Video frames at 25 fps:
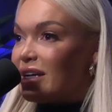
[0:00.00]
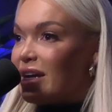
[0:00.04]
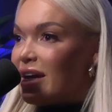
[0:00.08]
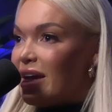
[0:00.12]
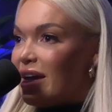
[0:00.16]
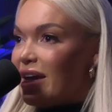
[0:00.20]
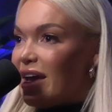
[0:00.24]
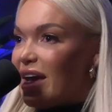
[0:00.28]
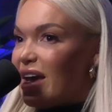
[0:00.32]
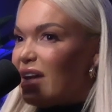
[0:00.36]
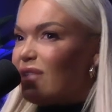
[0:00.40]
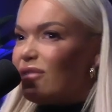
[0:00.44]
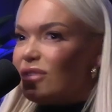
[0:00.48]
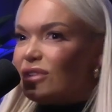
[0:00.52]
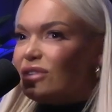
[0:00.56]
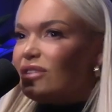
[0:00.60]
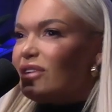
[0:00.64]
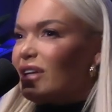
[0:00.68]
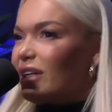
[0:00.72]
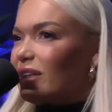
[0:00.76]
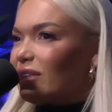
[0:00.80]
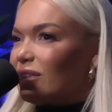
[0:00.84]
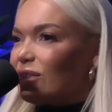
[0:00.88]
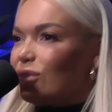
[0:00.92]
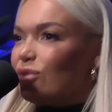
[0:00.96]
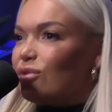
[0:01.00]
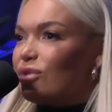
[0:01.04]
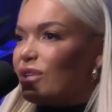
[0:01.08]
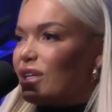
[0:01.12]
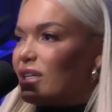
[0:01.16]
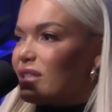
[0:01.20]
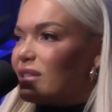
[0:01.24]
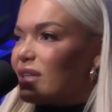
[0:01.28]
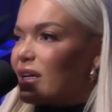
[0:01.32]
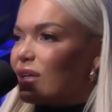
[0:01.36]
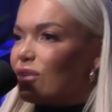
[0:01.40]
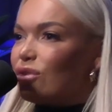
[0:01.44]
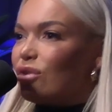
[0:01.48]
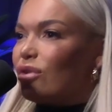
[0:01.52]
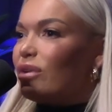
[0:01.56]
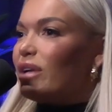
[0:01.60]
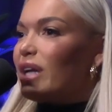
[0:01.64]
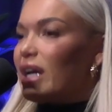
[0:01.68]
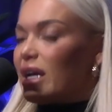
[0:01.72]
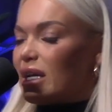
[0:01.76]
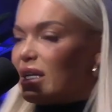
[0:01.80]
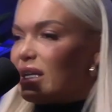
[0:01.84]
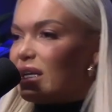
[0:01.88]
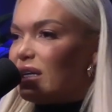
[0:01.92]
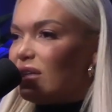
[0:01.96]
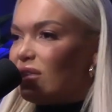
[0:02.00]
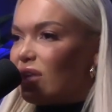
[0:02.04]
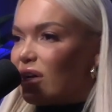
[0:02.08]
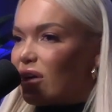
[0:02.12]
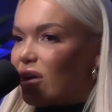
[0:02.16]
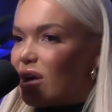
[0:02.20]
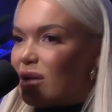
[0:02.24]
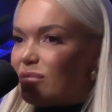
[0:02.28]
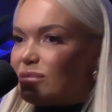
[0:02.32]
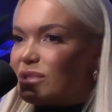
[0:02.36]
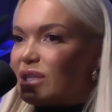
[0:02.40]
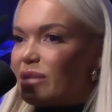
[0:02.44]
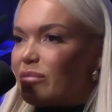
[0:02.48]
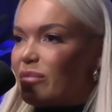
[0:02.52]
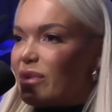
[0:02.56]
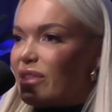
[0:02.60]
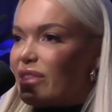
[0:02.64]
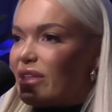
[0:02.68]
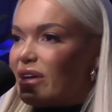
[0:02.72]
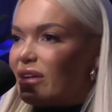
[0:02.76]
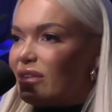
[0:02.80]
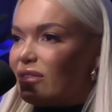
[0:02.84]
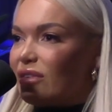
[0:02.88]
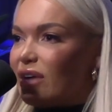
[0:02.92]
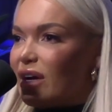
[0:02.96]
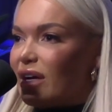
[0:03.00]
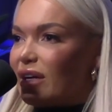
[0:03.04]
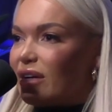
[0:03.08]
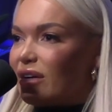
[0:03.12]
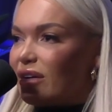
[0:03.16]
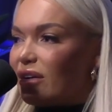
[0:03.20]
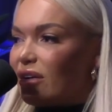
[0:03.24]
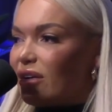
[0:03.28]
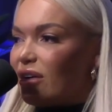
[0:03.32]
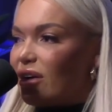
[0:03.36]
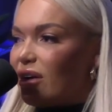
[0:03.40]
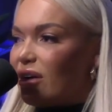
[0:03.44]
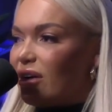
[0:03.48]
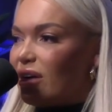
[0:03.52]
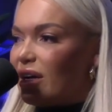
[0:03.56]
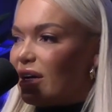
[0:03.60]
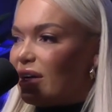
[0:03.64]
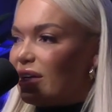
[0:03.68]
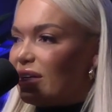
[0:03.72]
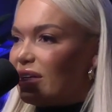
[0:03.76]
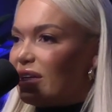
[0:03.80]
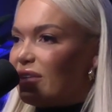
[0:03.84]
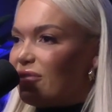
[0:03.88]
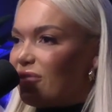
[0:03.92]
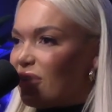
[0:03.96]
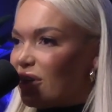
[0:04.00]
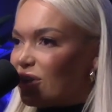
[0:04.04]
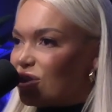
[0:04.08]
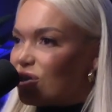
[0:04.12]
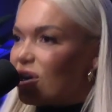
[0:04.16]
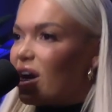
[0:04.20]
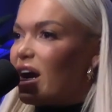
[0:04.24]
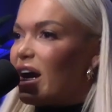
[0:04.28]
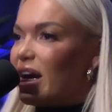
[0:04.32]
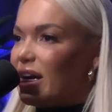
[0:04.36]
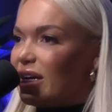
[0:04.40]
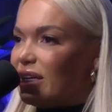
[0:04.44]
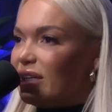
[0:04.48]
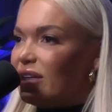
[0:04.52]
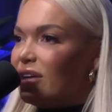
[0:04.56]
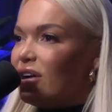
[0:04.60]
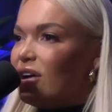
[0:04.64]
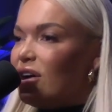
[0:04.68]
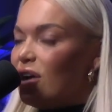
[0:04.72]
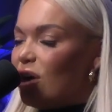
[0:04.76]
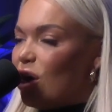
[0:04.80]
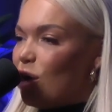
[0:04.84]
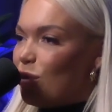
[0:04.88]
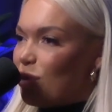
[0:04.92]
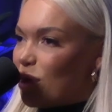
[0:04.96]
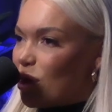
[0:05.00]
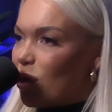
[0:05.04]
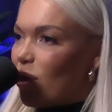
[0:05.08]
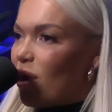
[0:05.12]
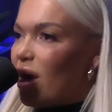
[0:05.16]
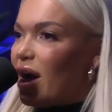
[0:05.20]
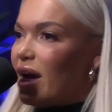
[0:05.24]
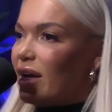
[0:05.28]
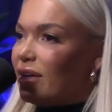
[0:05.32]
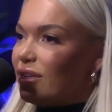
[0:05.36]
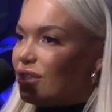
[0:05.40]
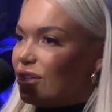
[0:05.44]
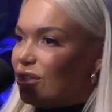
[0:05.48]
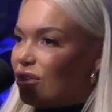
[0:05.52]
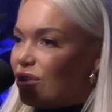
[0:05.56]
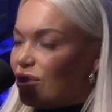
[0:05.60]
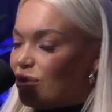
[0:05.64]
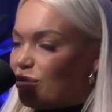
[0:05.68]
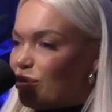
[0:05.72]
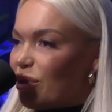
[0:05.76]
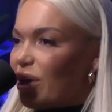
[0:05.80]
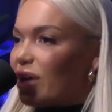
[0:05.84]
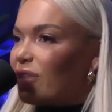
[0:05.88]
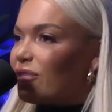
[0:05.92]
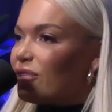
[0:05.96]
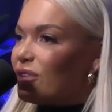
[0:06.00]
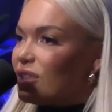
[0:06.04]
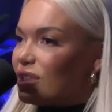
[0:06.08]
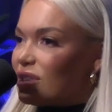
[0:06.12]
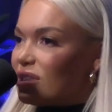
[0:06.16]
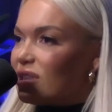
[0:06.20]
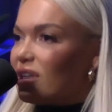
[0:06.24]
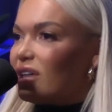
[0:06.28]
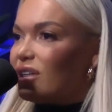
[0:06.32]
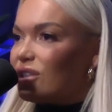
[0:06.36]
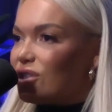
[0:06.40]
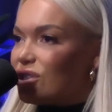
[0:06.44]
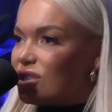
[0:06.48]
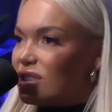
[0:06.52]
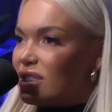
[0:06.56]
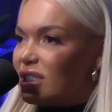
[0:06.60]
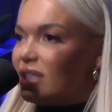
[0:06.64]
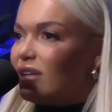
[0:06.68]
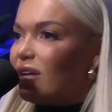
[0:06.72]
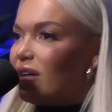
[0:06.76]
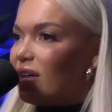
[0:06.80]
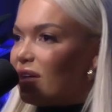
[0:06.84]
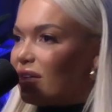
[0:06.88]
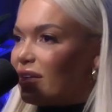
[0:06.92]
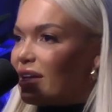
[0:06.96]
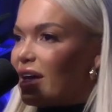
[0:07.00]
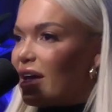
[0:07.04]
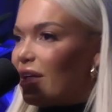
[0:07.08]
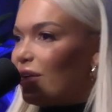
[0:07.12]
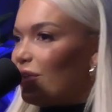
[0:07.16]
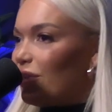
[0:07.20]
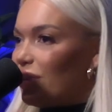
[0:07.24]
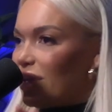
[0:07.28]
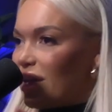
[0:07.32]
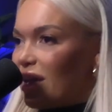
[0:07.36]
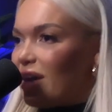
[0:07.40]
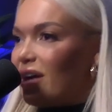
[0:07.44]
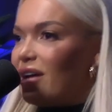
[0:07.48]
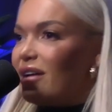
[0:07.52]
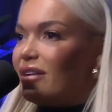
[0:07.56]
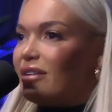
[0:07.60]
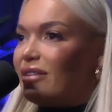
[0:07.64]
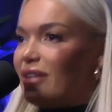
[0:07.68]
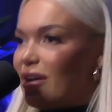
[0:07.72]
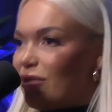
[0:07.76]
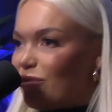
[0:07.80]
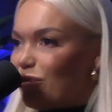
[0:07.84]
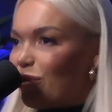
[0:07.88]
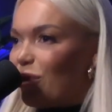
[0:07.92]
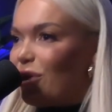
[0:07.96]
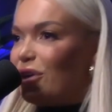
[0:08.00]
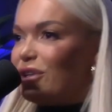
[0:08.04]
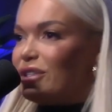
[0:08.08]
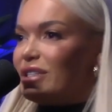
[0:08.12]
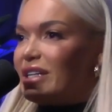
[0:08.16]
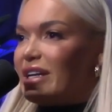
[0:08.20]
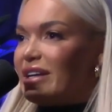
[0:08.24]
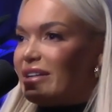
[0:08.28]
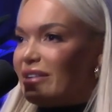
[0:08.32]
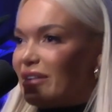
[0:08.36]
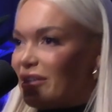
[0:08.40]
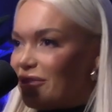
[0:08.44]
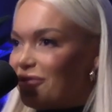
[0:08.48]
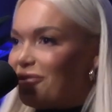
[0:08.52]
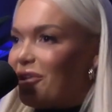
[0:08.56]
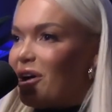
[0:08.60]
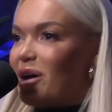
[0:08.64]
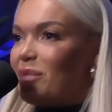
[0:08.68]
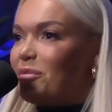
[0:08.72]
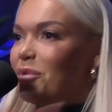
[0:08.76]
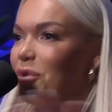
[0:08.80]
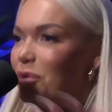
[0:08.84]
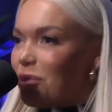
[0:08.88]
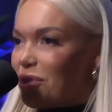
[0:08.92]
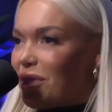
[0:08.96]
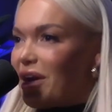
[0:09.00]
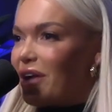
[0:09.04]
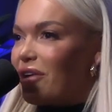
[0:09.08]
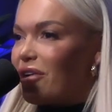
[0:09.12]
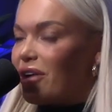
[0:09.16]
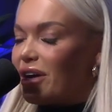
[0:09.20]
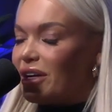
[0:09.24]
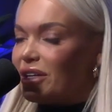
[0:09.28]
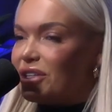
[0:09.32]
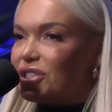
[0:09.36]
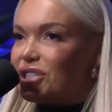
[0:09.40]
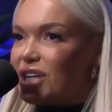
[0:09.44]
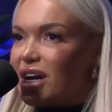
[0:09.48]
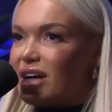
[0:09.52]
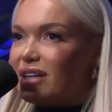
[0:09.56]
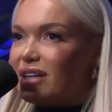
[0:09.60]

even like little things like not eating. Like I'm someone that like, if I train, I'll be quite, breakfast, lunch, dinner, calorie count, enough protein, enough fiber, all that kind of jazz.